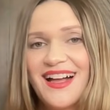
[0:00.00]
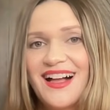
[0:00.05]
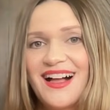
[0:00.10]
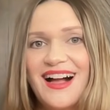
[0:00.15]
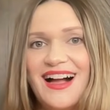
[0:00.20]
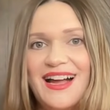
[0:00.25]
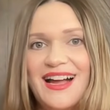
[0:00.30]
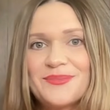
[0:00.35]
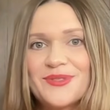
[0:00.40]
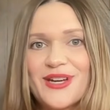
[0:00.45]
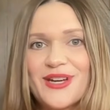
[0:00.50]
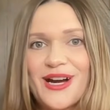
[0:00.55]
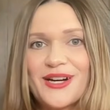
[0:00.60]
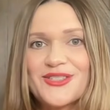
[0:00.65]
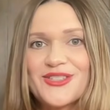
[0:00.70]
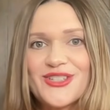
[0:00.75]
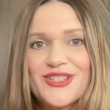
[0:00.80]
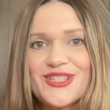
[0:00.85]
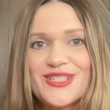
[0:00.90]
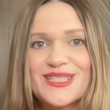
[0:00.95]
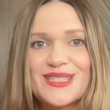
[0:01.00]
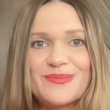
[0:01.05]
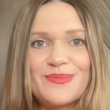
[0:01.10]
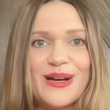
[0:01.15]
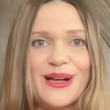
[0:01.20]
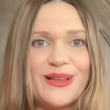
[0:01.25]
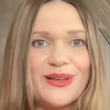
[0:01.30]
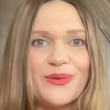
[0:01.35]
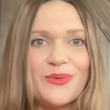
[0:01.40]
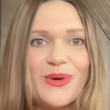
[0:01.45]
I'm Dr.
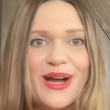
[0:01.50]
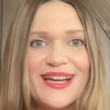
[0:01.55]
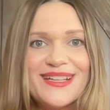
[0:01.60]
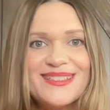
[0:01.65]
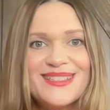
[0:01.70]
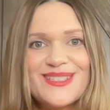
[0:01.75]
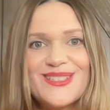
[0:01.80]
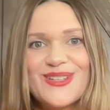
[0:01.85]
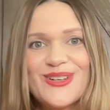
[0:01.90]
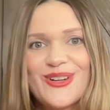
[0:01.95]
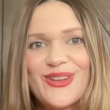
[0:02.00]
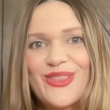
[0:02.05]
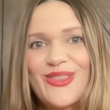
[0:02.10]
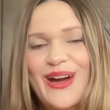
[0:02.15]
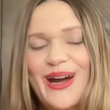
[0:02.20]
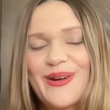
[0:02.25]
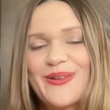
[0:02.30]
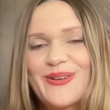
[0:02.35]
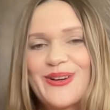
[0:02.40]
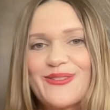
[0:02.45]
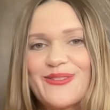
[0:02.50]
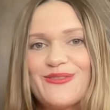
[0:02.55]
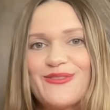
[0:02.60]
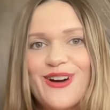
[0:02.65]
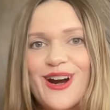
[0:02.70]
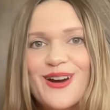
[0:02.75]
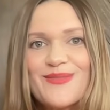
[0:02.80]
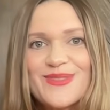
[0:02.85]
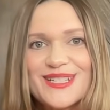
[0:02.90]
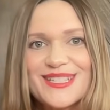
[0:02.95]
Izabella Wentz, your thyroid
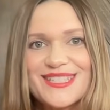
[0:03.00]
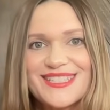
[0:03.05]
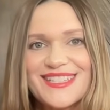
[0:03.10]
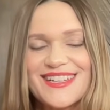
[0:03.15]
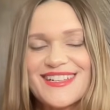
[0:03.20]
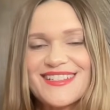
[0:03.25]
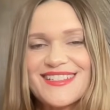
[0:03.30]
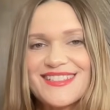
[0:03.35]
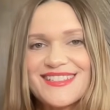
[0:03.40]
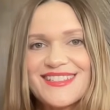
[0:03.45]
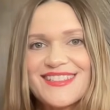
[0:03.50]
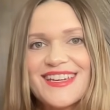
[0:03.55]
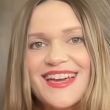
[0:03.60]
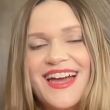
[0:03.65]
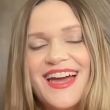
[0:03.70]
pharmacist,